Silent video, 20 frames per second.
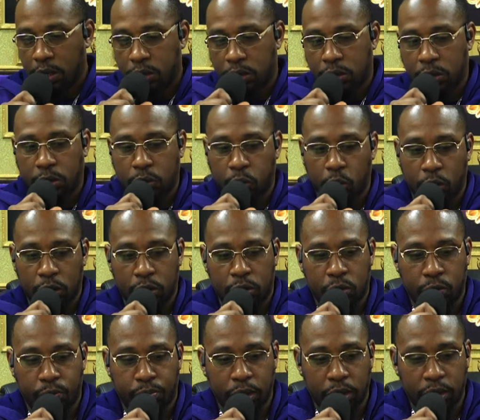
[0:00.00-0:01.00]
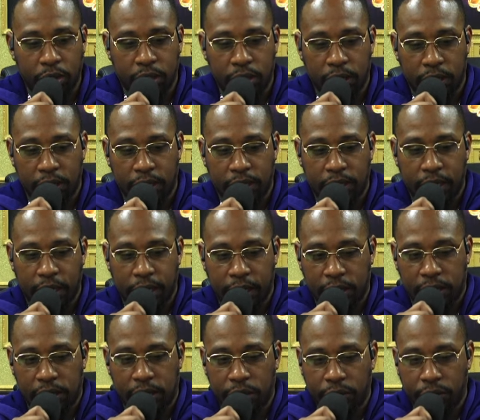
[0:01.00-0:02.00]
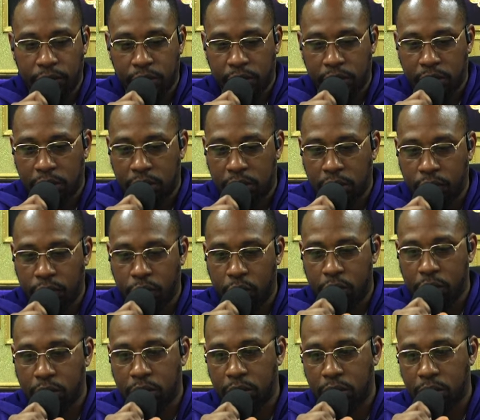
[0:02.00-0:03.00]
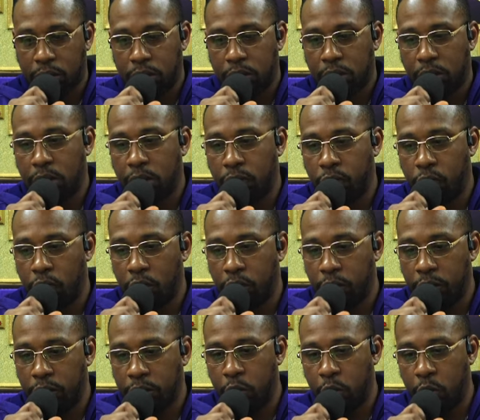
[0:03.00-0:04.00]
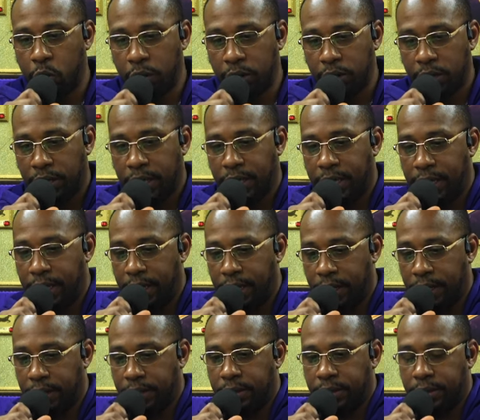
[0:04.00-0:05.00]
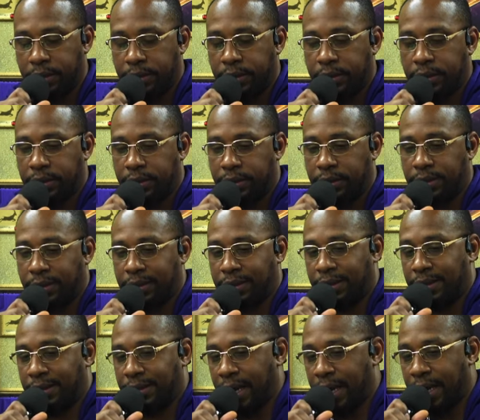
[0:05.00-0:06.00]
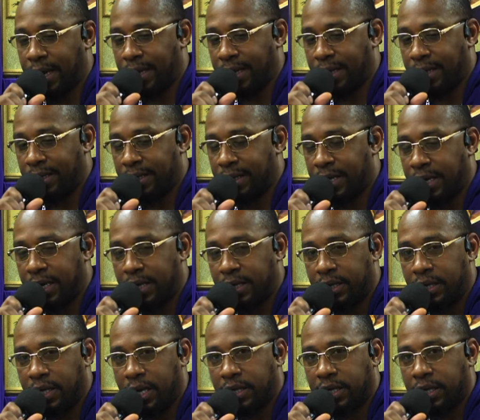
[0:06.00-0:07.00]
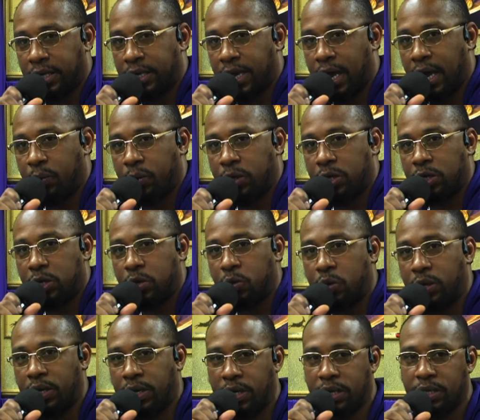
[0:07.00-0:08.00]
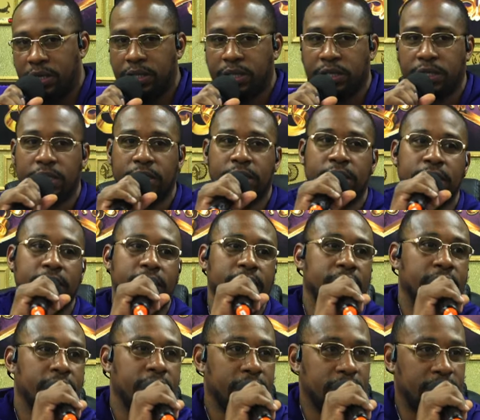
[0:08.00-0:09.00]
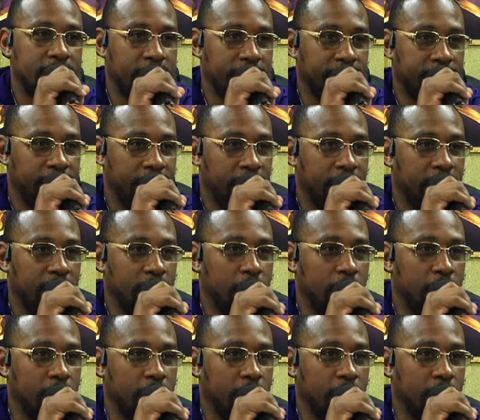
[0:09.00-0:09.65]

Just want brothers to understand the seriousness of what's of what we're doing, and that none, nothing that we do is is in vain.